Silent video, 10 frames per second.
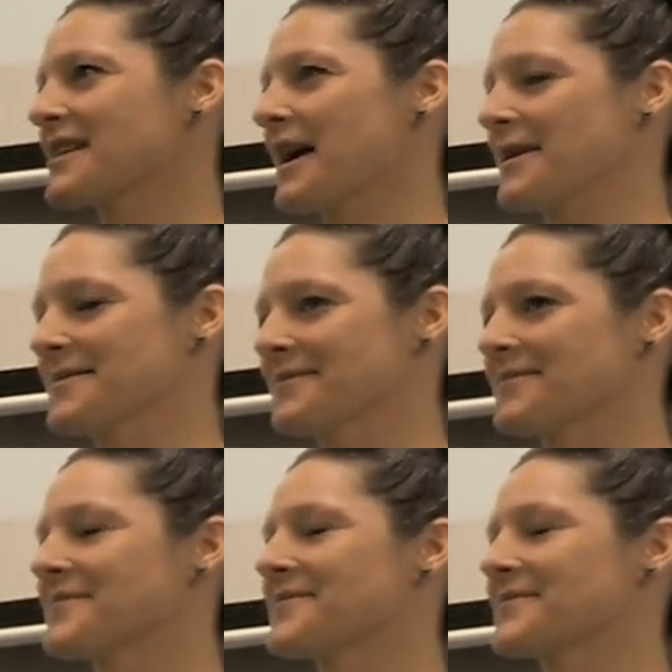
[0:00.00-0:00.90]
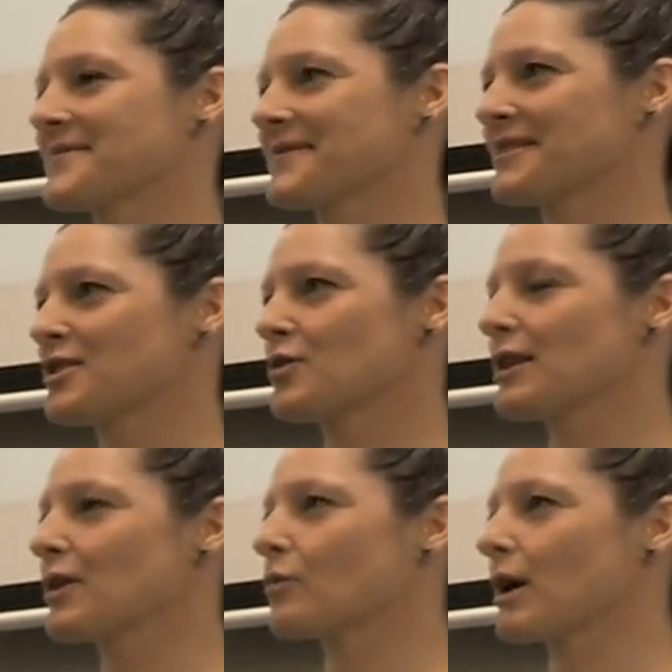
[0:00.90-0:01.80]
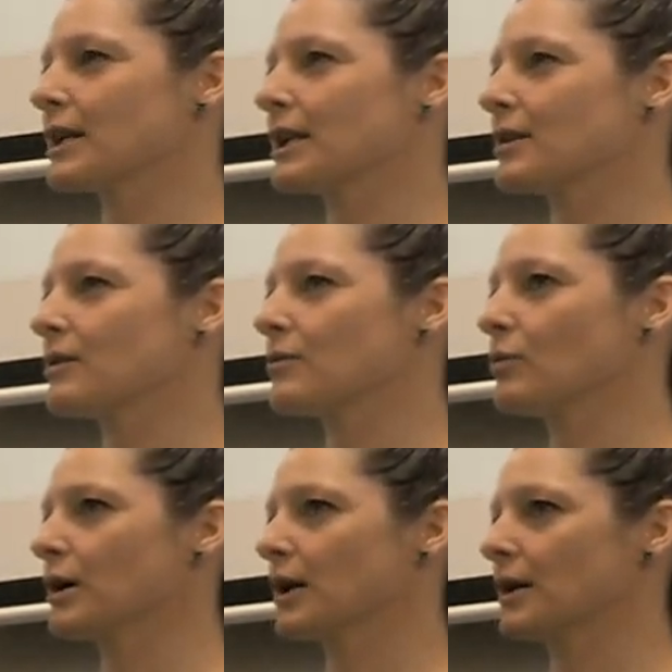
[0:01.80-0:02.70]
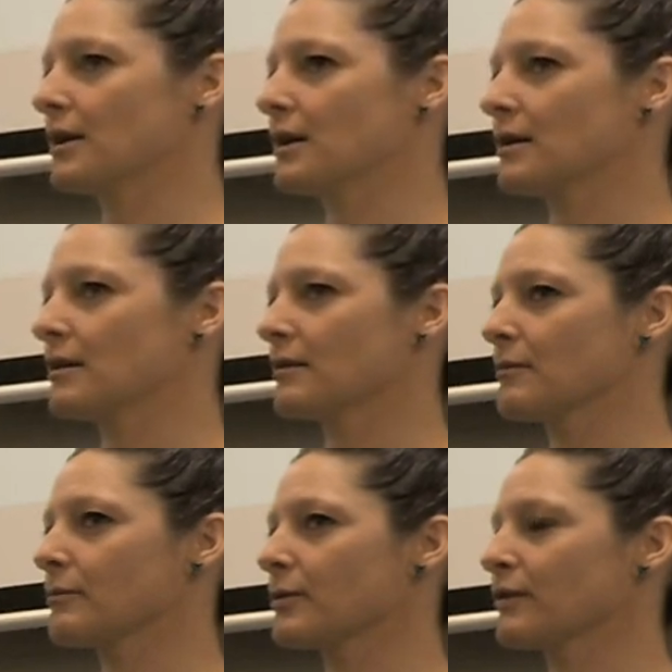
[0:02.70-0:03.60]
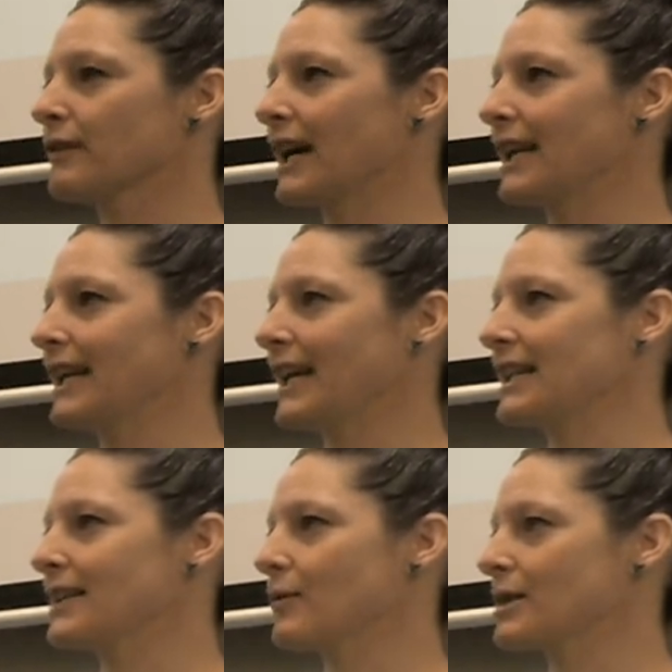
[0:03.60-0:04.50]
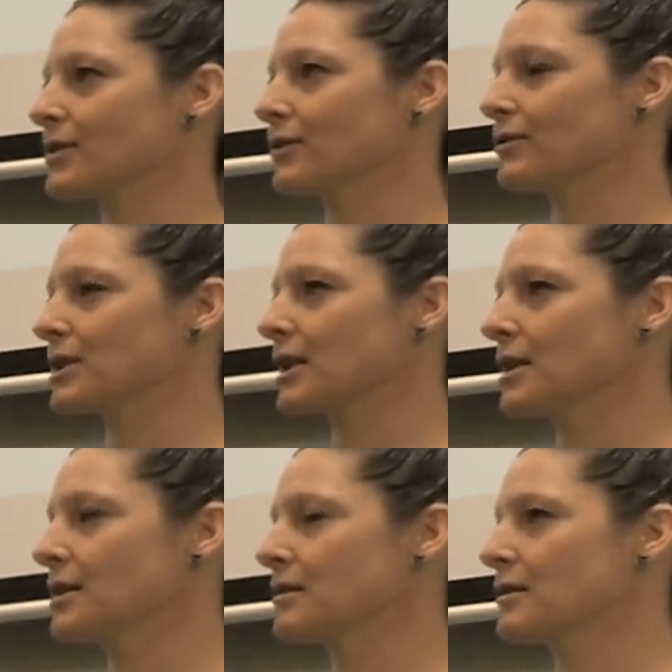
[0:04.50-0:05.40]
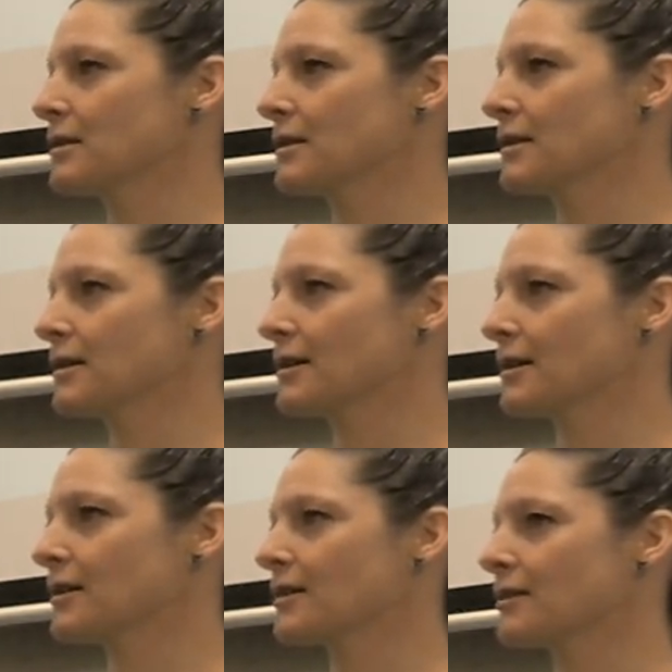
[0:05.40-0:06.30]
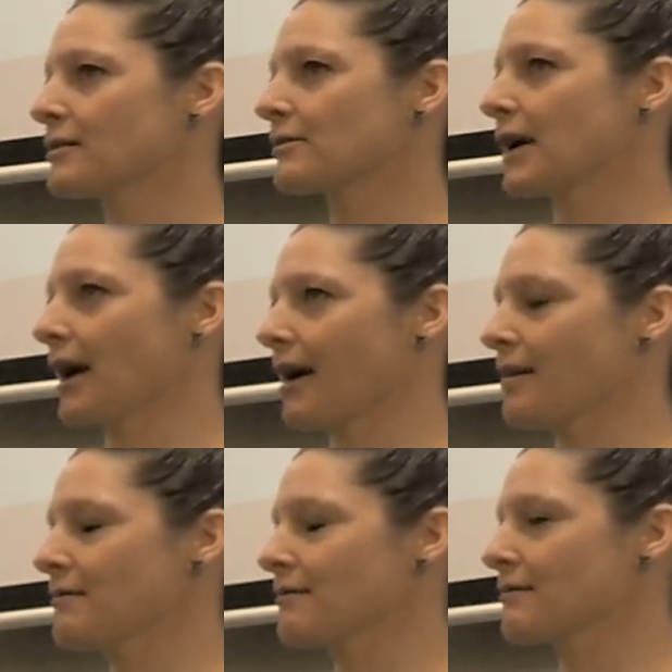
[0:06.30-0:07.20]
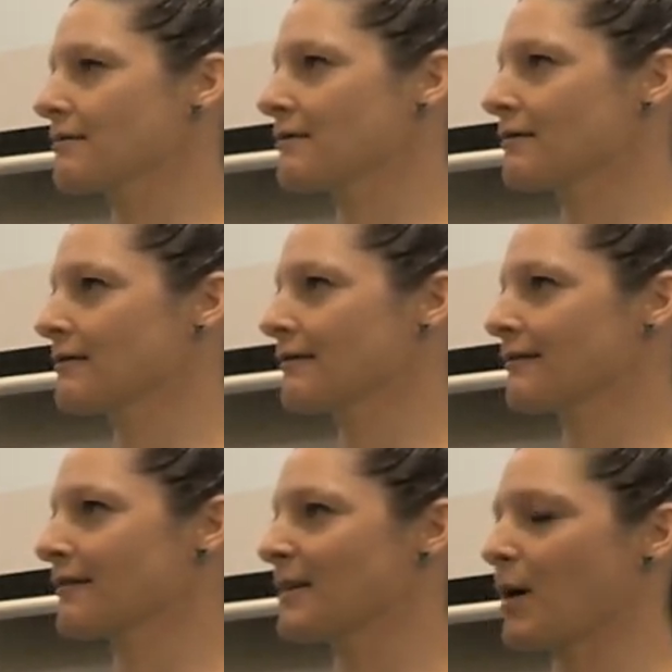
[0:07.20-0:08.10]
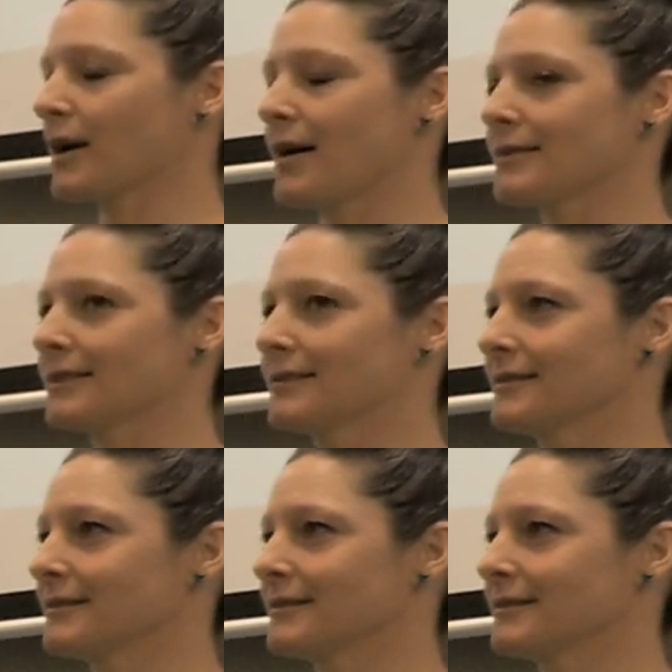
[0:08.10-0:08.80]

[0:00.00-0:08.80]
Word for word: Okay. Do you think running would provide any resolution? No. Okay. Keep on going.